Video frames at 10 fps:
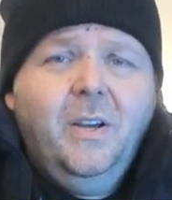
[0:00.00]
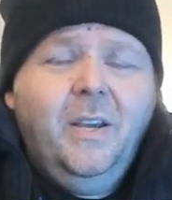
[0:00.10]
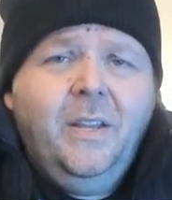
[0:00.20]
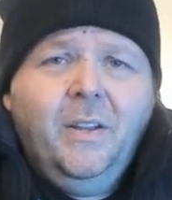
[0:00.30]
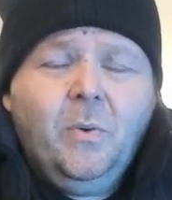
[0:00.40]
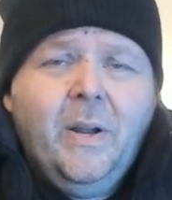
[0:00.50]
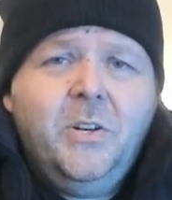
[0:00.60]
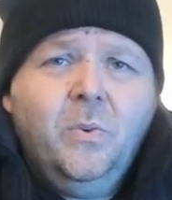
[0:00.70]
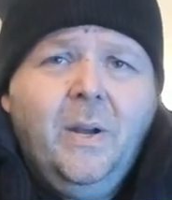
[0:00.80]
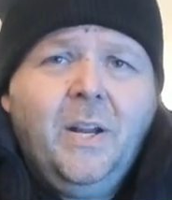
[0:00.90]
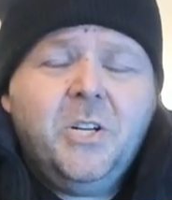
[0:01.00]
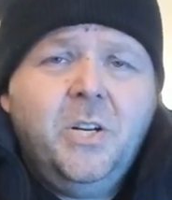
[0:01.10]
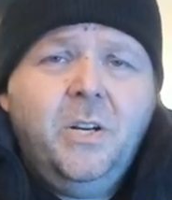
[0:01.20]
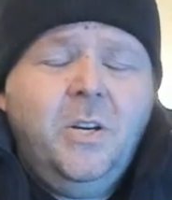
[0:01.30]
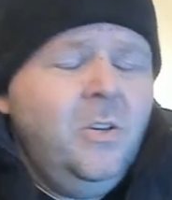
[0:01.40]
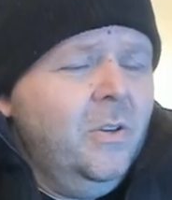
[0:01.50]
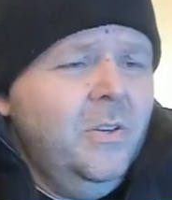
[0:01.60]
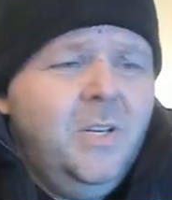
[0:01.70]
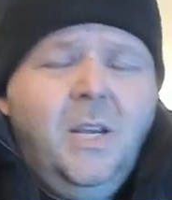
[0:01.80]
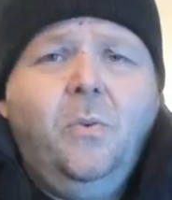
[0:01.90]
in the right direction, and you can
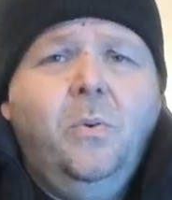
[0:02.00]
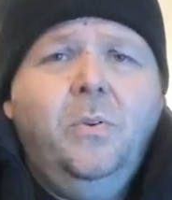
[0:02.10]
take